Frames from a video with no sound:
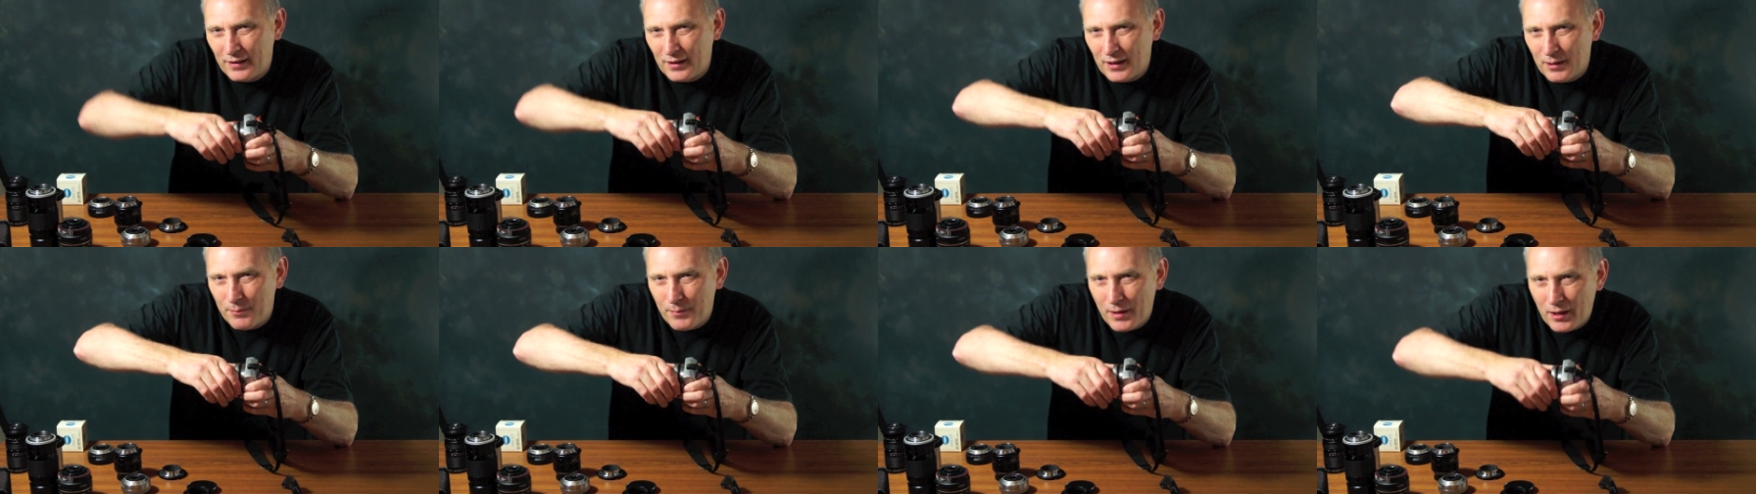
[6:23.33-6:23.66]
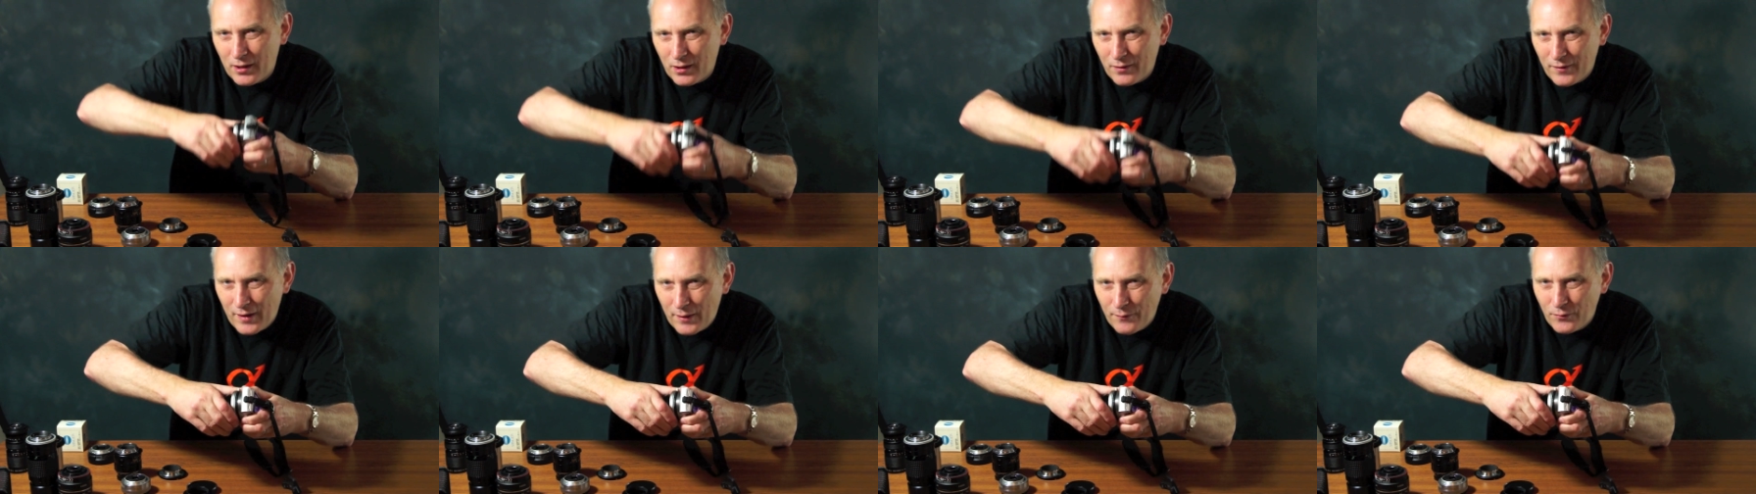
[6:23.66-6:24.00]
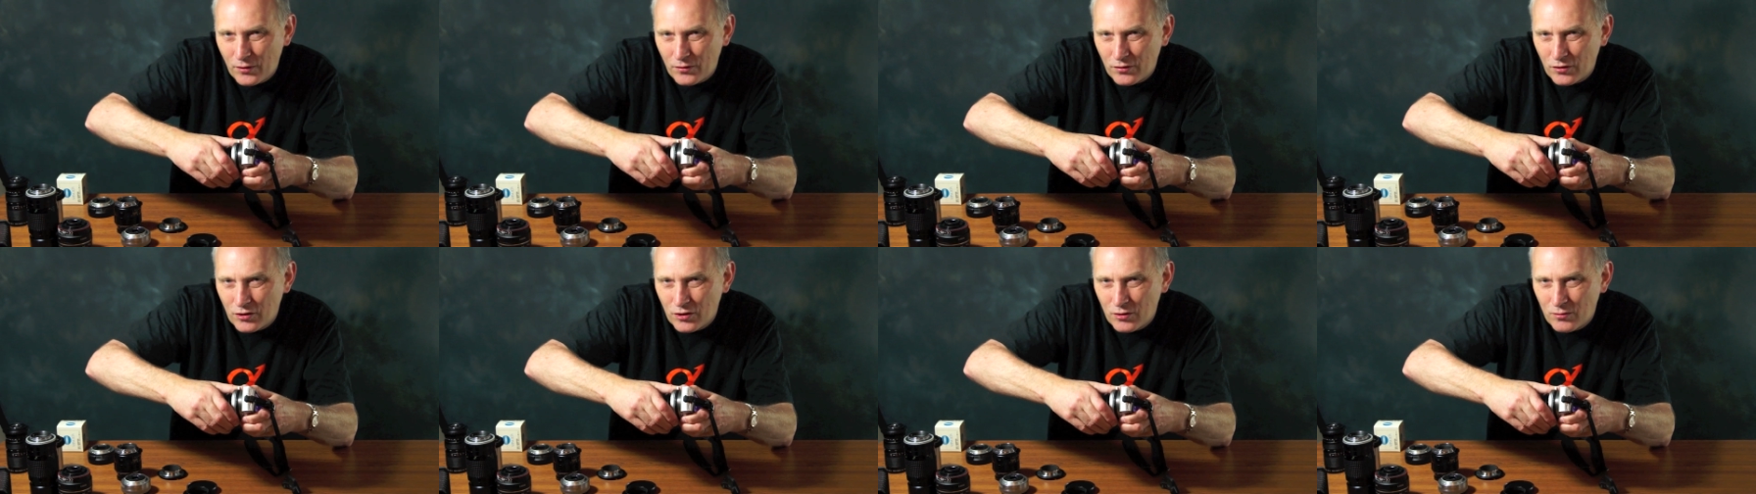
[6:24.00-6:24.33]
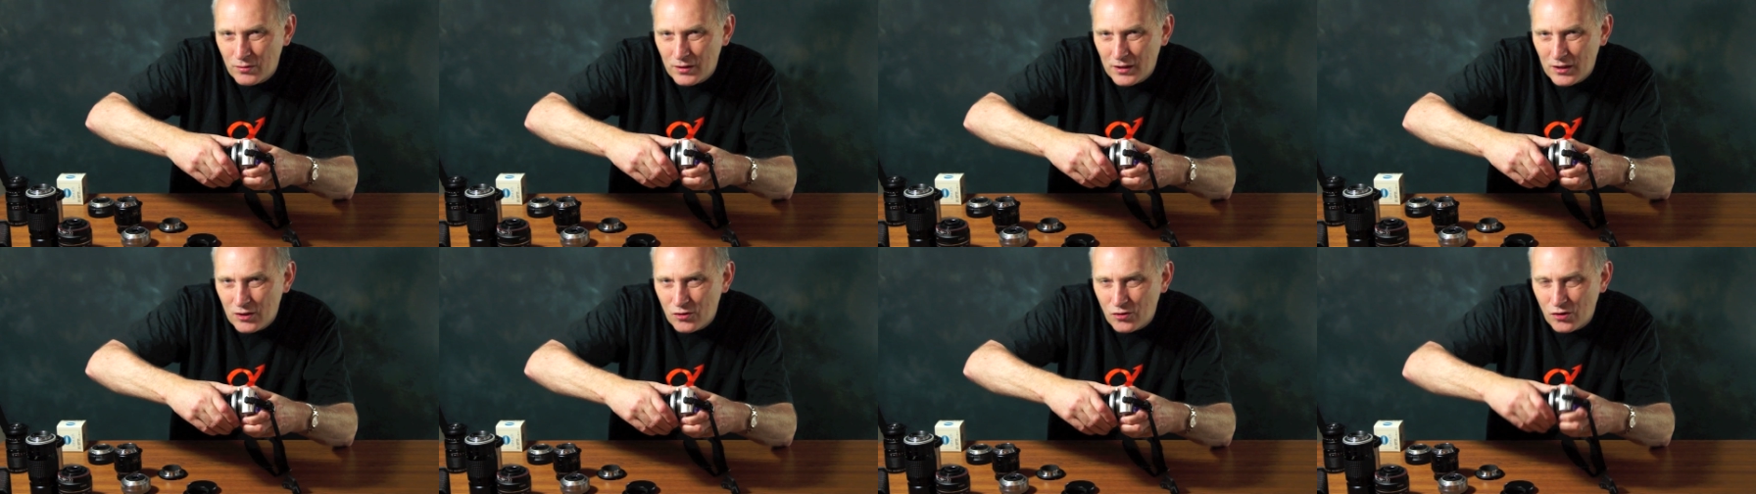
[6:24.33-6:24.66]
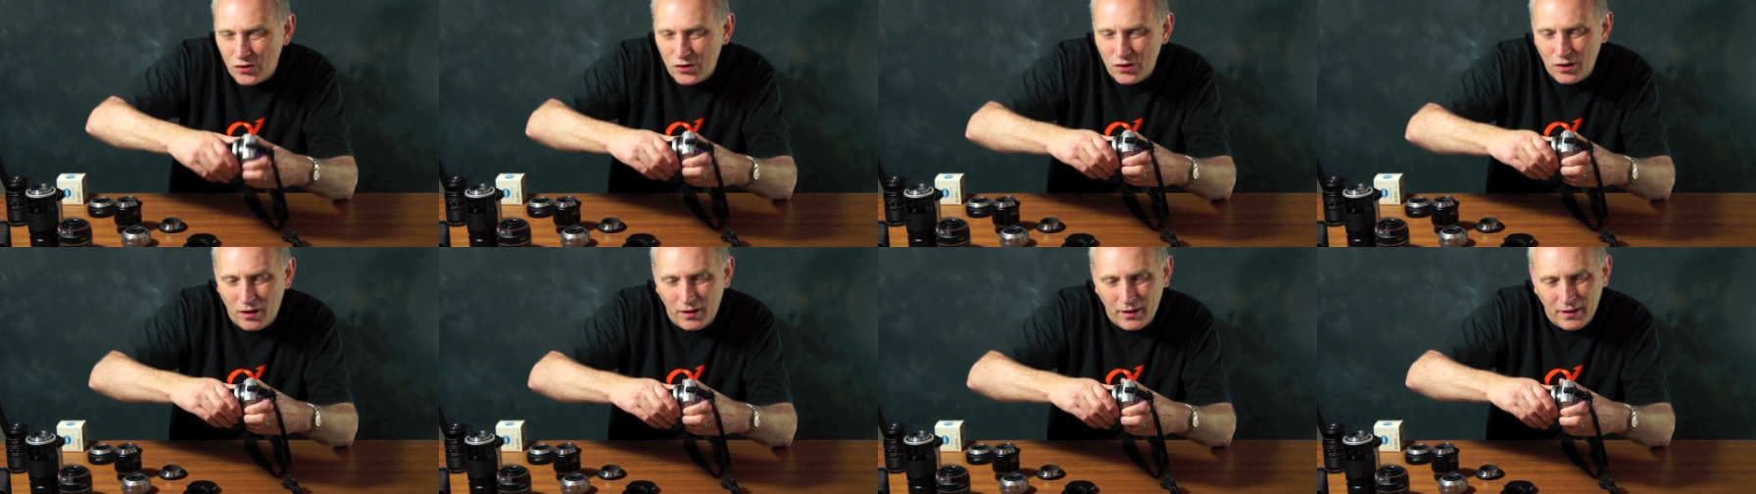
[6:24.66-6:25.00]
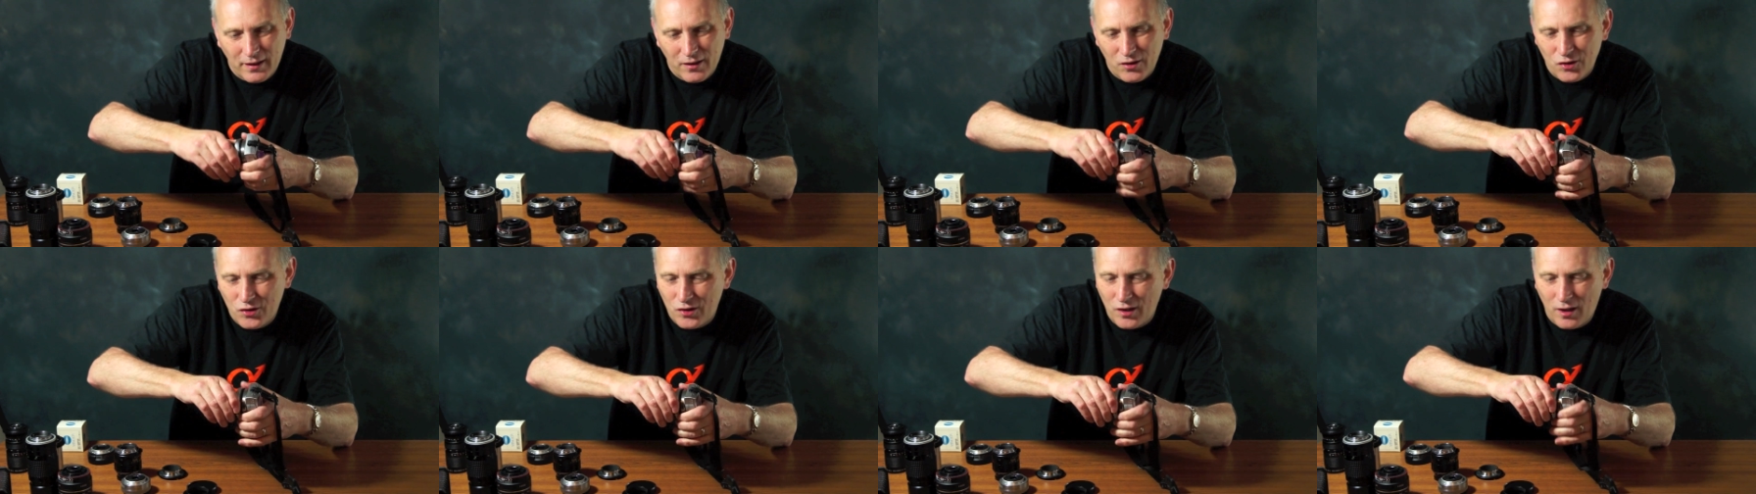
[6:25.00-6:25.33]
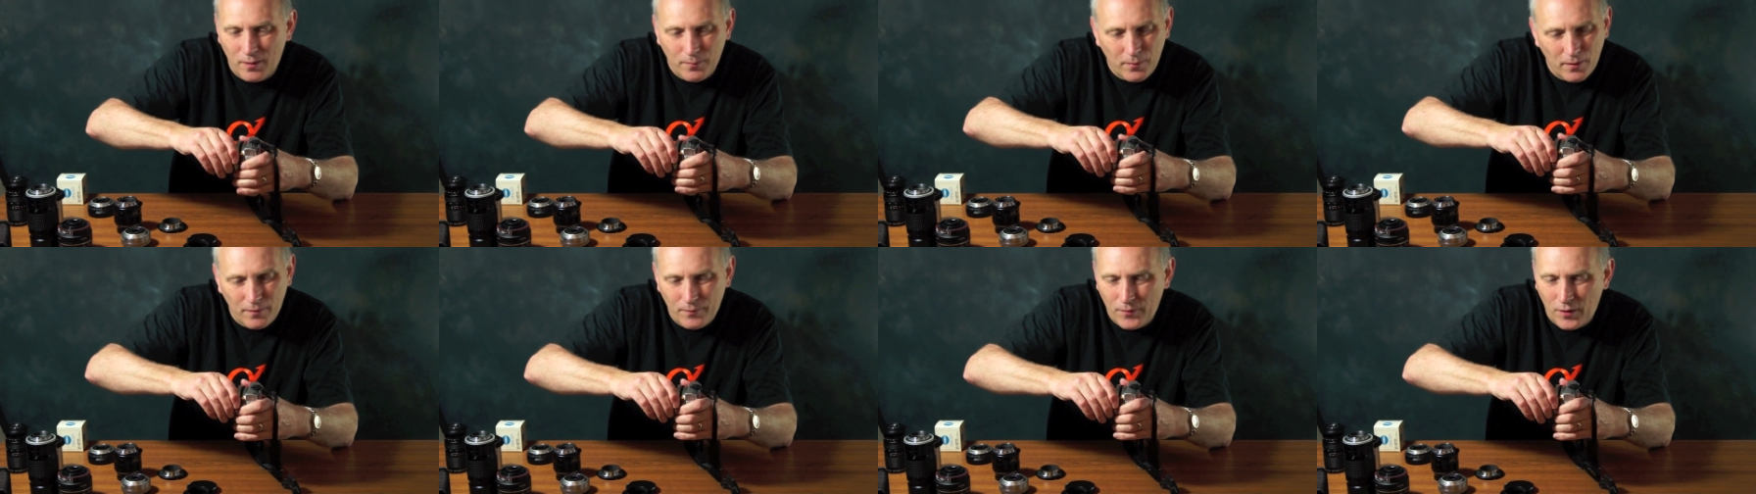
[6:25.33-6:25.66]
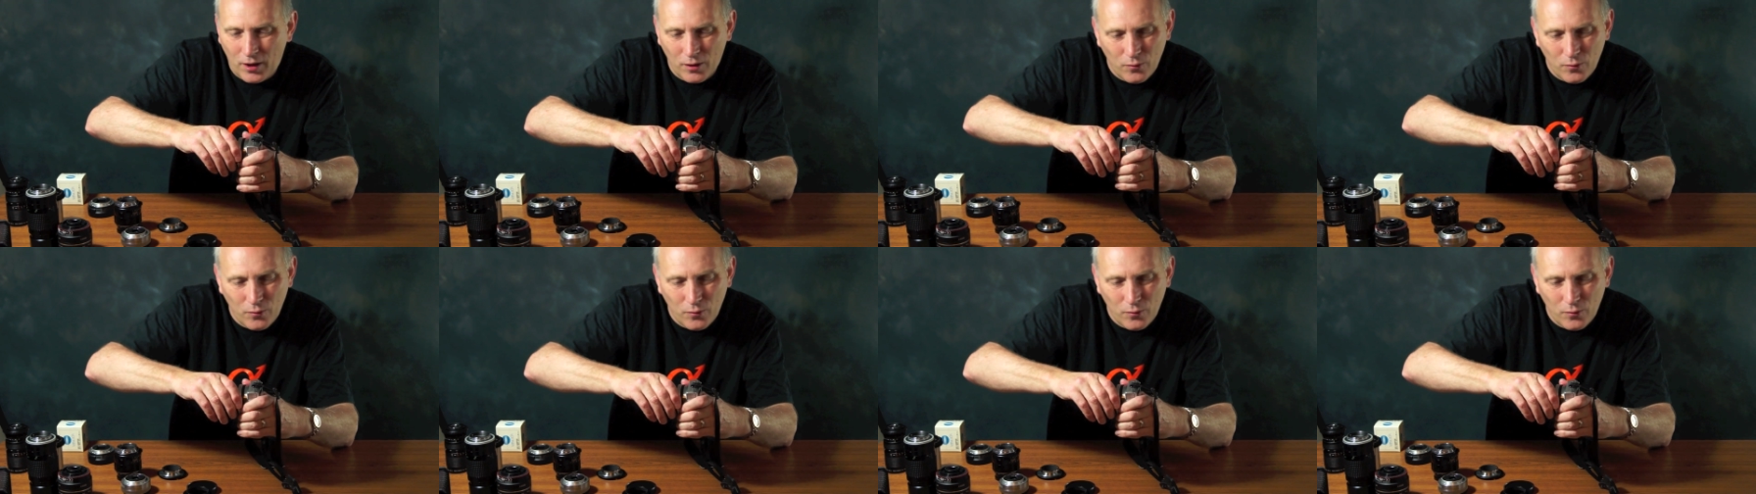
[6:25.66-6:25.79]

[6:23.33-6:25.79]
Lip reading: and the amount of effort that you need to tighten this up,